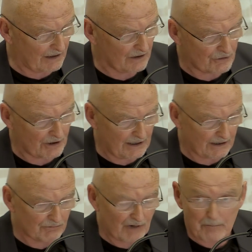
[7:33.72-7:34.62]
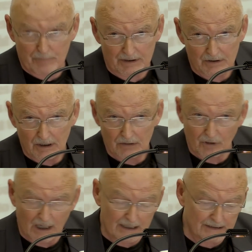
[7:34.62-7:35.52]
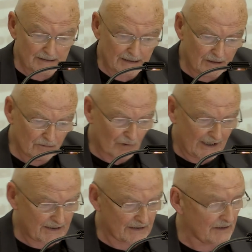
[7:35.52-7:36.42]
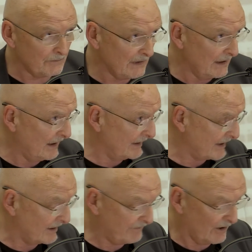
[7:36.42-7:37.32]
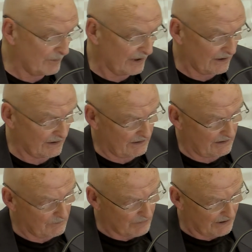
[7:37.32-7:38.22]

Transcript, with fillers: country and a rampant rise in racism and xenophobia in